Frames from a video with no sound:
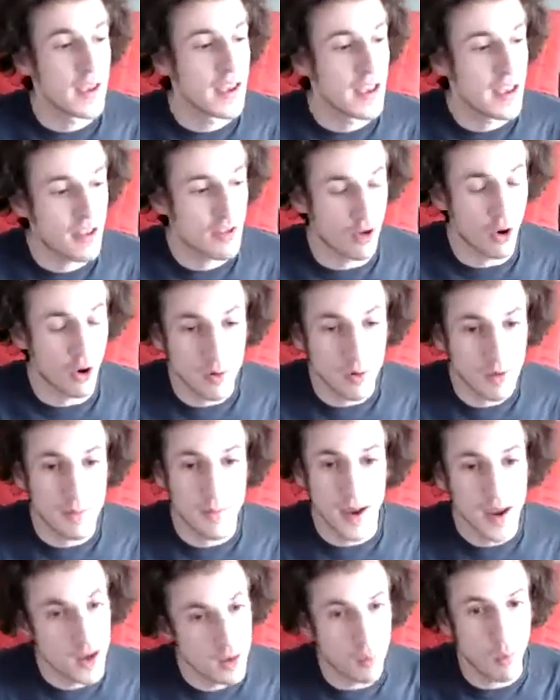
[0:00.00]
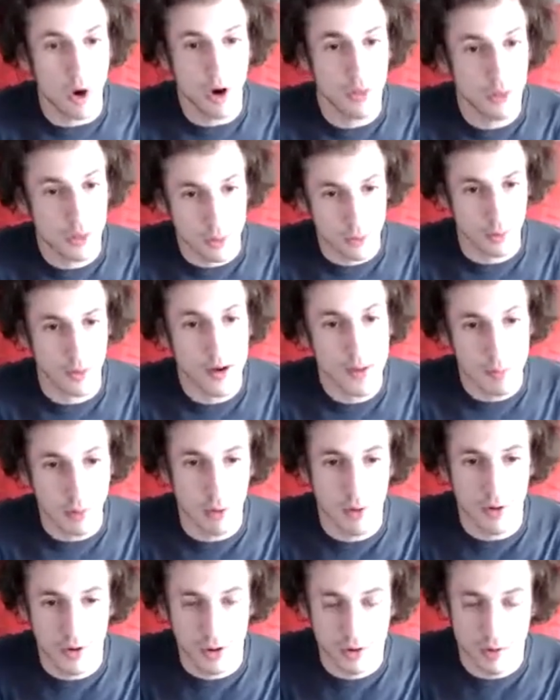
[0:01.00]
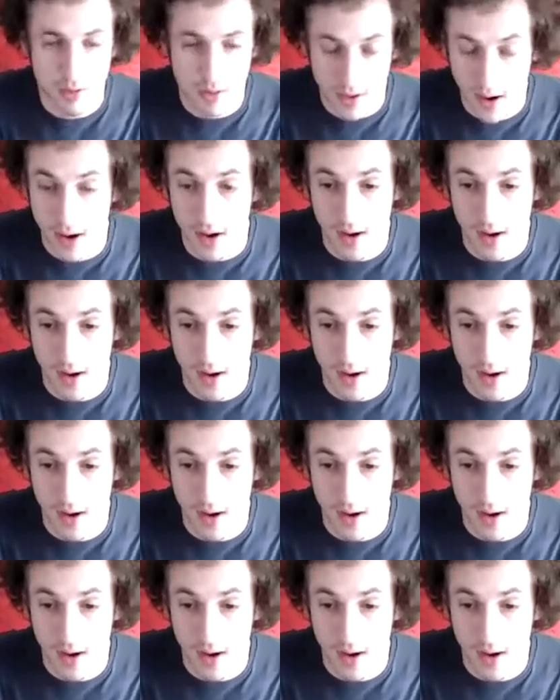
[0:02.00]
He's only made 1 3-pointer.